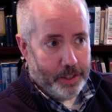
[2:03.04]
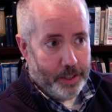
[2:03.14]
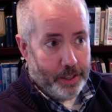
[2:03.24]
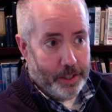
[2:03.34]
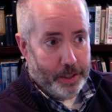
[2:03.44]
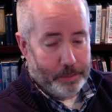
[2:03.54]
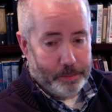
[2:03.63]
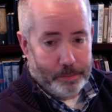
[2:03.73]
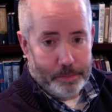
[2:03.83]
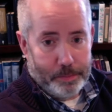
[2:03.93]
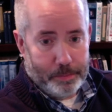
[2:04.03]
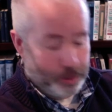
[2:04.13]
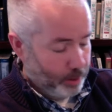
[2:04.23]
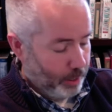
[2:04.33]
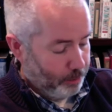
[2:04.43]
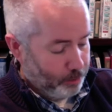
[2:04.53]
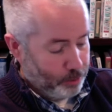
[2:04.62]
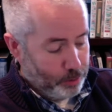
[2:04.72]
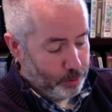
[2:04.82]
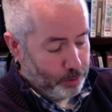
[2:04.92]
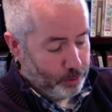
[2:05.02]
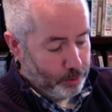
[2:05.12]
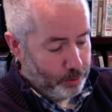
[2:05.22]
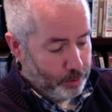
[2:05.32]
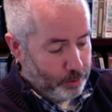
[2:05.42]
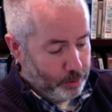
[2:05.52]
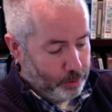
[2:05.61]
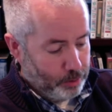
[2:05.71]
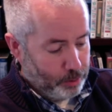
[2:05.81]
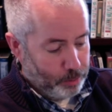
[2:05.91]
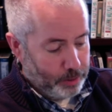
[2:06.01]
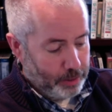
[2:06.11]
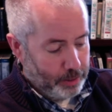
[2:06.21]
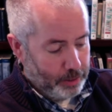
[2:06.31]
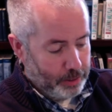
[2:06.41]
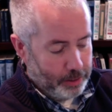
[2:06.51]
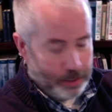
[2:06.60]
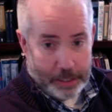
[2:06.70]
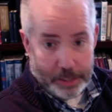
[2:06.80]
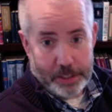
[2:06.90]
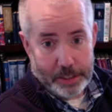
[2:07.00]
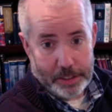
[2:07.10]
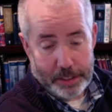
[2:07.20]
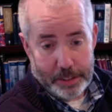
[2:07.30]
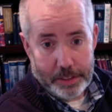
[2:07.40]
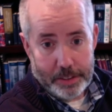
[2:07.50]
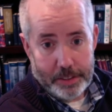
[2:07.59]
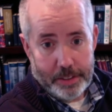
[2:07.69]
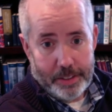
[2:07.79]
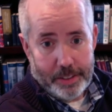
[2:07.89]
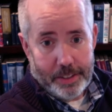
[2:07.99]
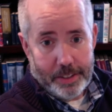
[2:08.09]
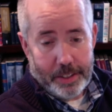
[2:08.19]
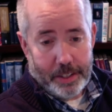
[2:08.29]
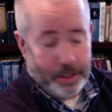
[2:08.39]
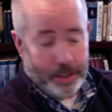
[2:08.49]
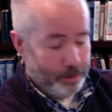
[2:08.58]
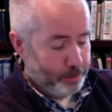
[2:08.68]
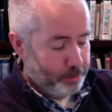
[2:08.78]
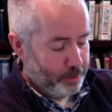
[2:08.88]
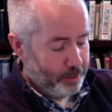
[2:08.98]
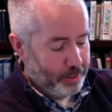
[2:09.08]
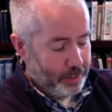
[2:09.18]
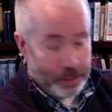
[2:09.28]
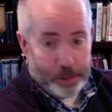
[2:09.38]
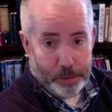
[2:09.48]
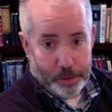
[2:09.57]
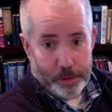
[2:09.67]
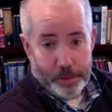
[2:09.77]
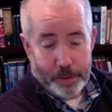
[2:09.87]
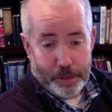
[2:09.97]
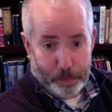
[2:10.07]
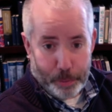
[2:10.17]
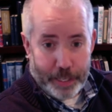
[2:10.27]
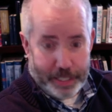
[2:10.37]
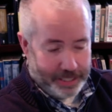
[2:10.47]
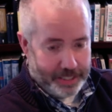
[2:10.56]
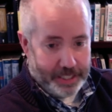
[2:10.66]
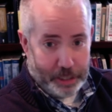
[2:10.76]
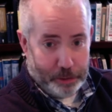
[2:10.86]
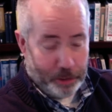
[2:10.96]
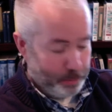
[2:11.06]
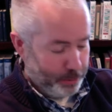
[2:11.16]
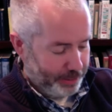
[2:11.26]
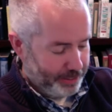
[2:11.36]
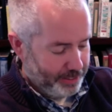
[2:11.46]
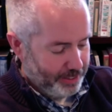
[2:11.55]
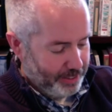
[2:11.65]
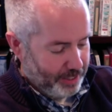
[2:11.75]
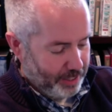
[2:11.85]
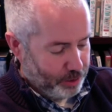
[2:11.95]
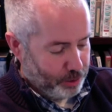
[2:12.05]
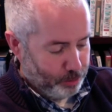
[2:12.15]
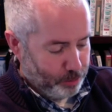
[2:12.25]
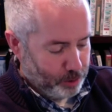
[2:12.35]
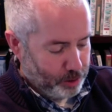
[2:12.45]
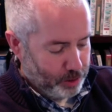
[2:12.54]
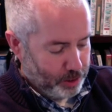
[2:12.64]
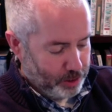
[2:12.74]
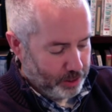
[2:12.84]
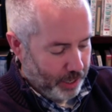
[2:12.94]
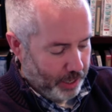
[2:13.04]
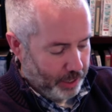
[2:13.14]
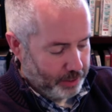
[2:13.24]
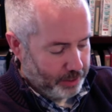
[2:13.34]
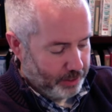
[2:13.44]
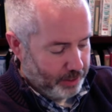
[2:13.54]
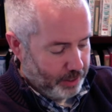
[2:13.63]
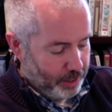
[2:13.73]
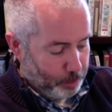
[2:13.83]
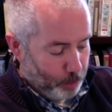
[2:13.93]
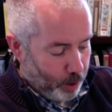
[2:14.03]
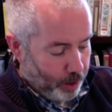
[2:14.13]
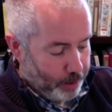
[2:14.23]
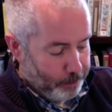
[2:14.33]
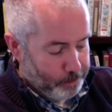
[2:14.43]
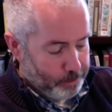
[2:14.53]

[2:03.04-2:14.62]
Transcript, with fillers: um, you're going to have three instances of Israel complaining and grumbling. Uh, so first is at uh, Marah,